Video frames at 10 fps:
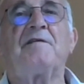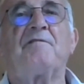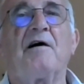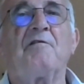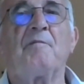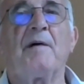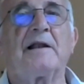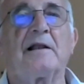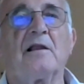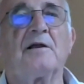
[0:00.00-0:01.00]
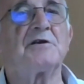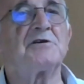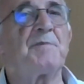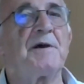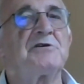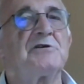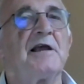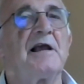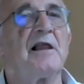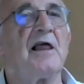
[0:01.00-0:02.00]
environmental and
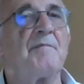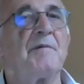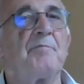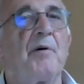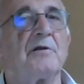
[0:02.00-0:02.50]
especially climate